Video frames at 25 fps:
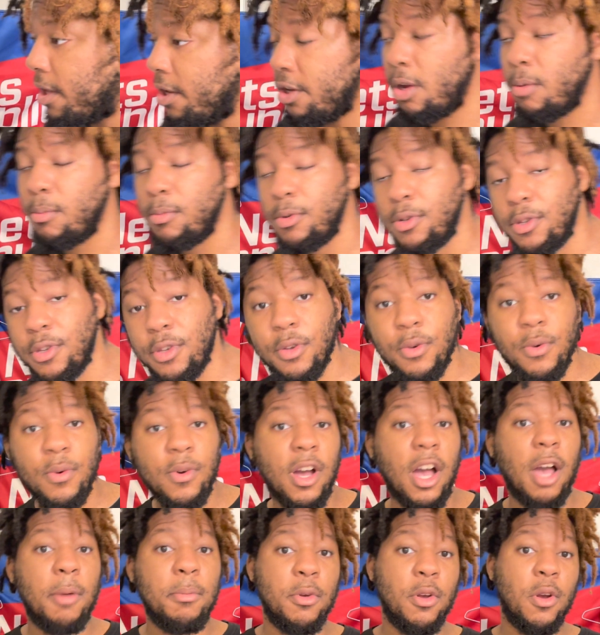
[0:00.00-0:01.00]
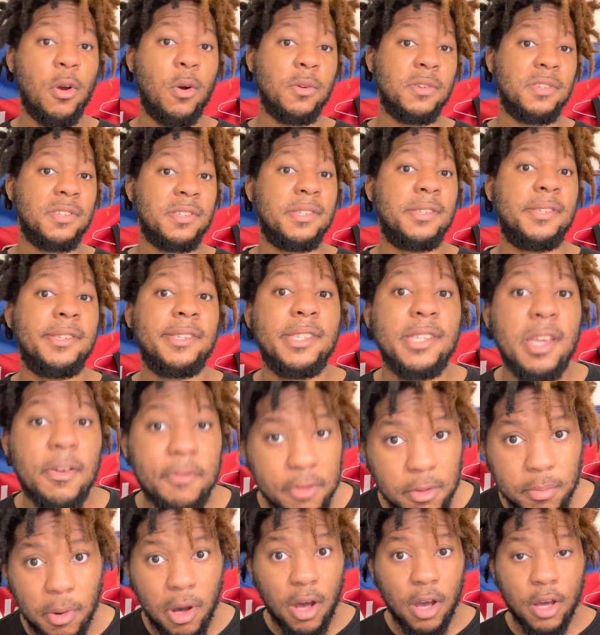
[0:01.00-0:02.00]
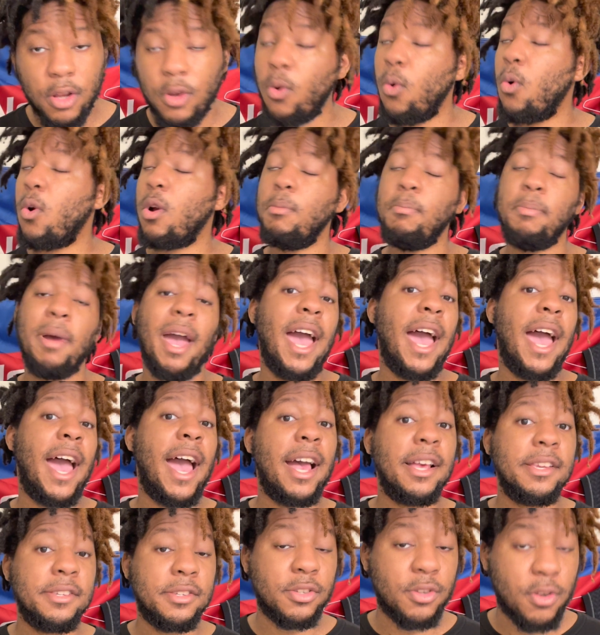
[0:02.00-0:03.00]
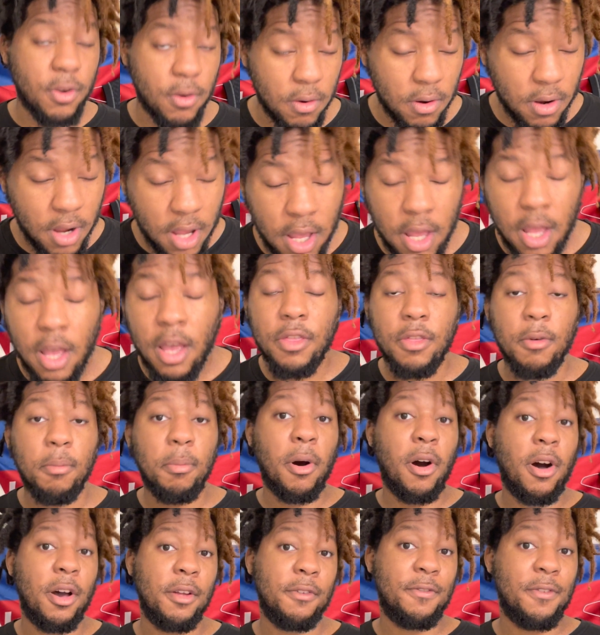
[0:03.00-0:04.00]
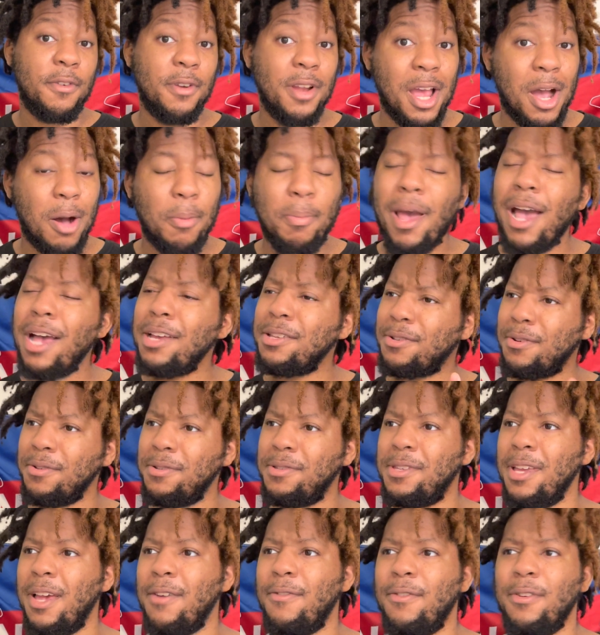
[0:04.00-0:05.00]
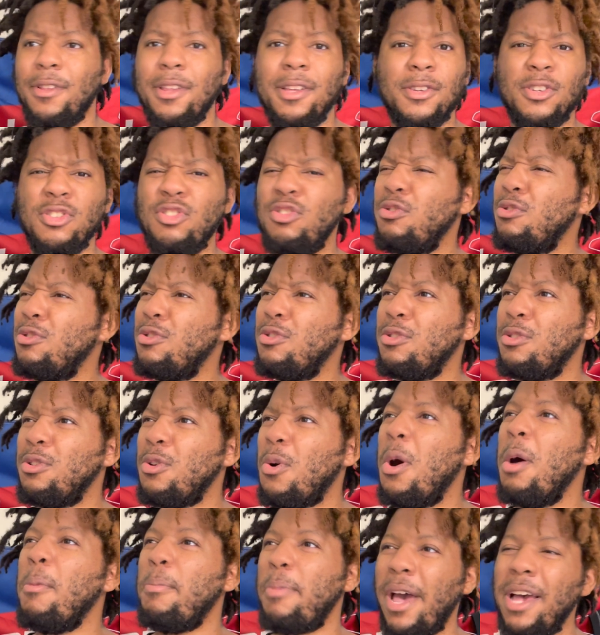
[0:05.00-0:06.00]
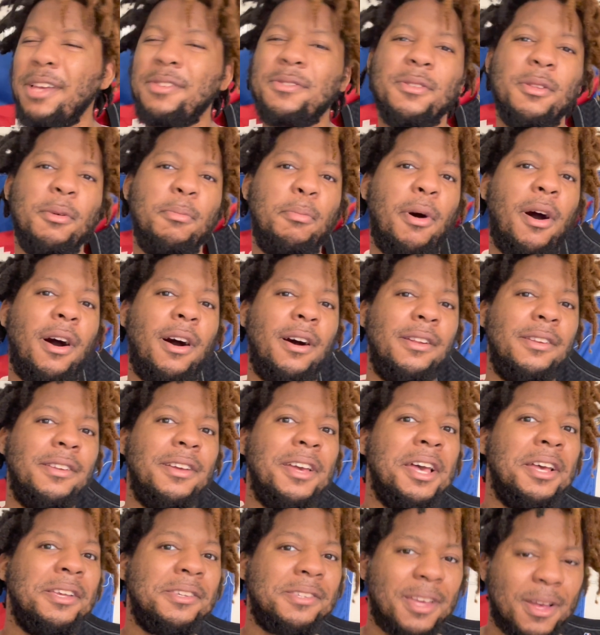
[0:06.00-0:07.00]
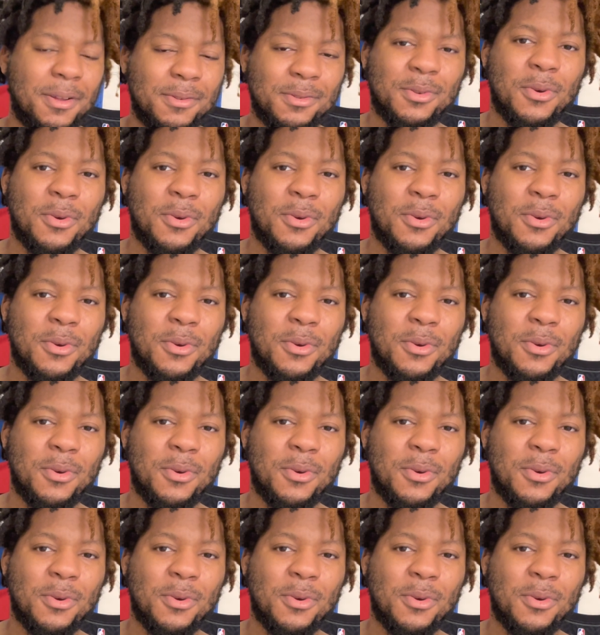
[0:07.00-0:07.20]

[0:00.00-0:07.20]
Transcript: Number two, I'm your host, Sever the Bond, or Pastor the Bond for now. Pastor Sever. No. Pastor the Bond sounds